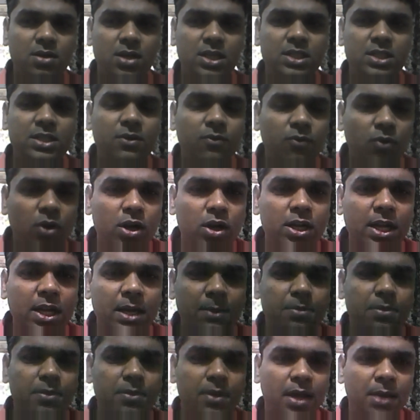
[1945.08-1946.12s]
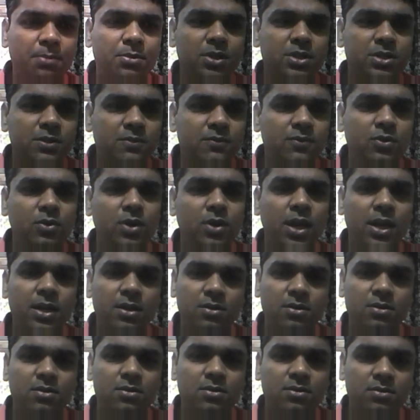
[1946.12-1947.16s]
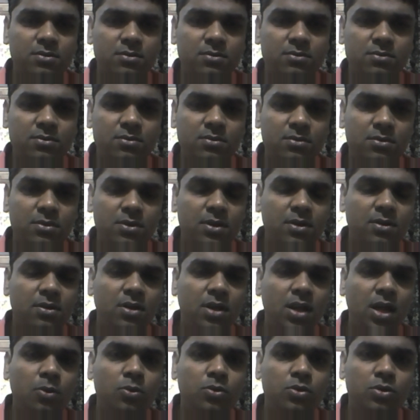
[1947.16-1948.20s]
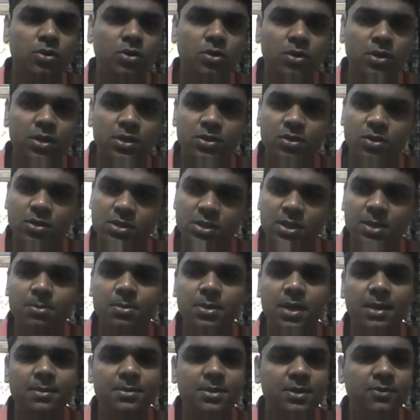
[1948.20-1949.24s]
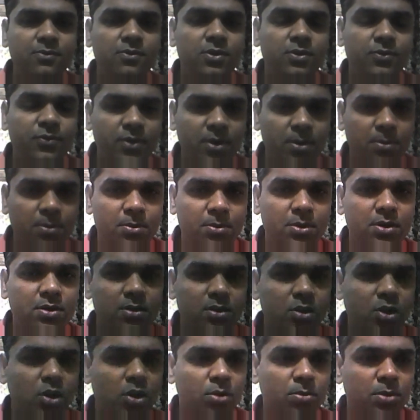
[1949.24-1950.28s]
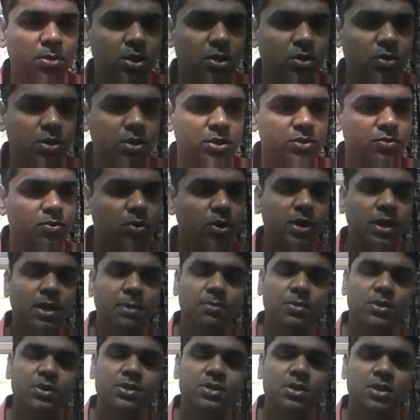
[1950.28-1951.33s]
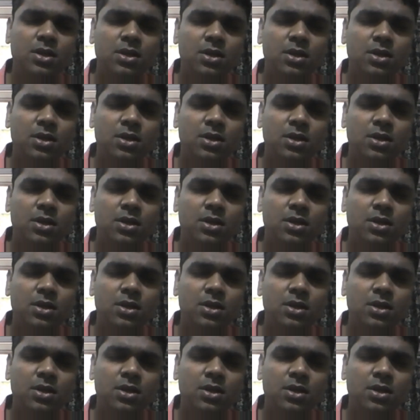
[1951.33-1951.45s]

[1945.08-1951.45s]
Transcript: I say, what happens if you get a loud noise or sometimes even from a normal noise? What happens?